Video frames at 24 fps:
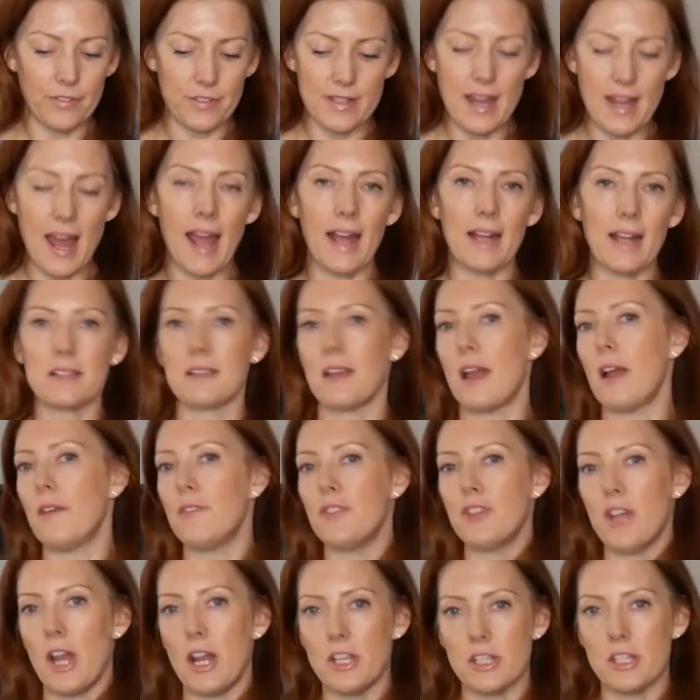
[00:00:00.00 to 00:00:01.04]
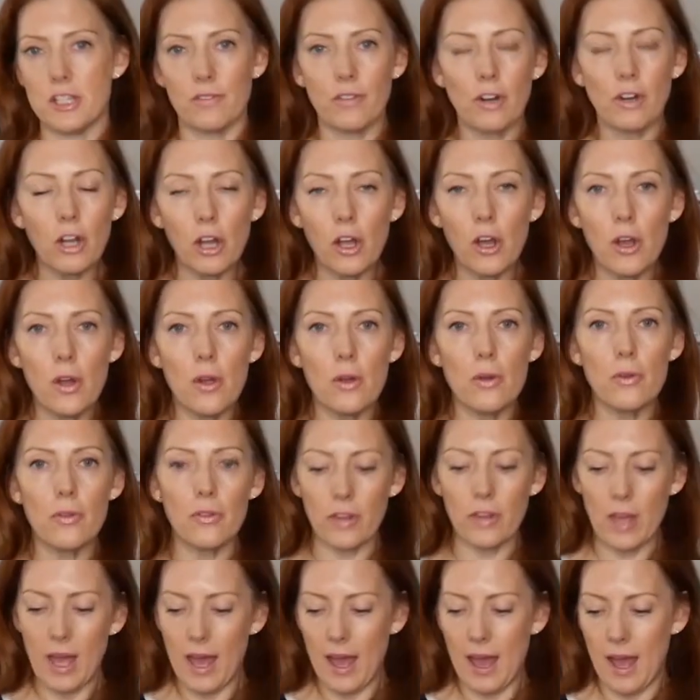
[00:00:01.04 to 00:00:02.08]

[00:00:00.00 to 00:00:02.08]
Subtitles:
snacks, I have changes of clothes,